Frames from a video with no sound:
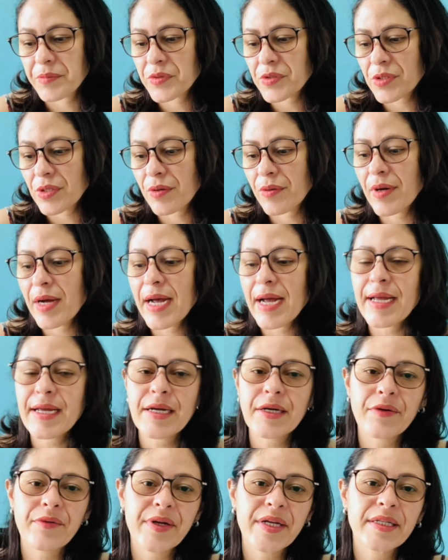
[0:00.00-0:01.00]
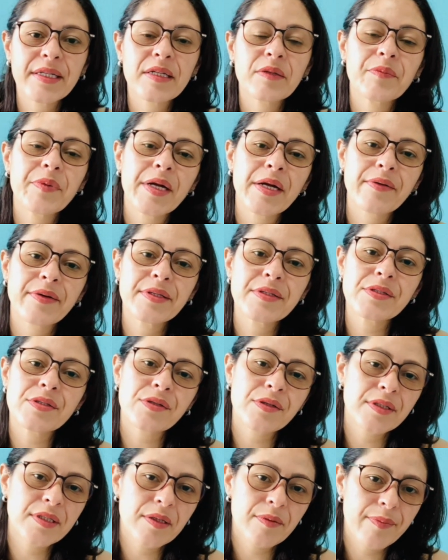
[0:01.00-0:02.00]
So I agree that parents
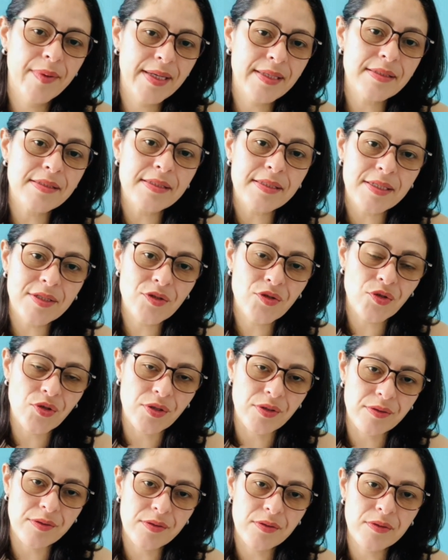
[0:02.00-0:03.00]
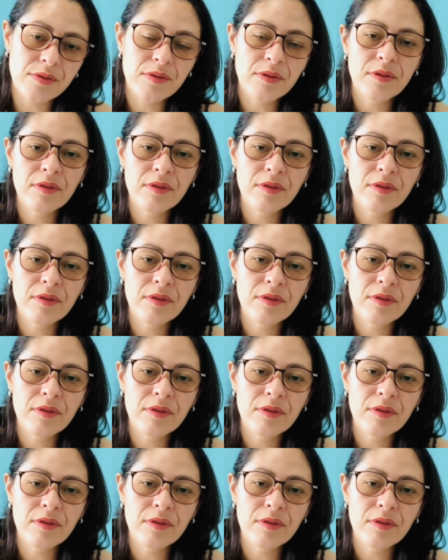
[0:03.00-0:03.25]
are the best teachers.